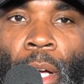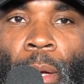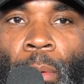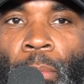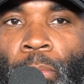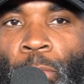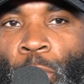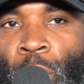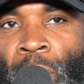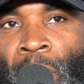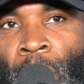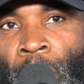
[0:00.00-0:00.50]

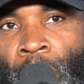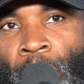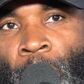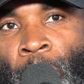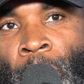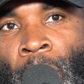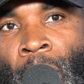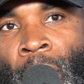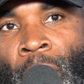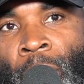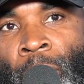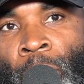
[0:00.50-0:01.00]
reach out to
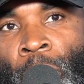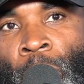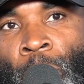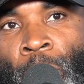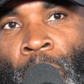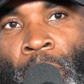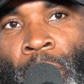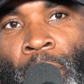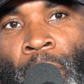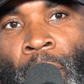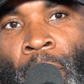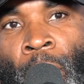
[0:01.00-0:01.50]
Pod Rooms
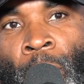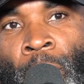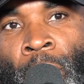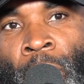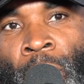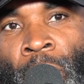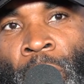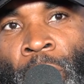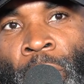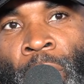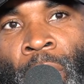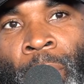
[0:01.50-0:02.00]
USA on
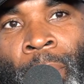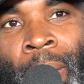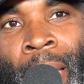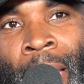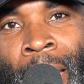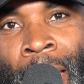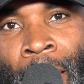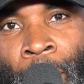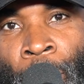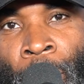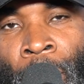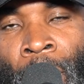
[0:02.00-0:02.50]
Instagram
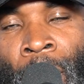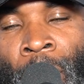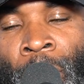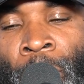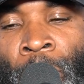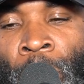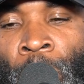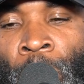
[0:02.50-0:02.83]
at Pod Rooms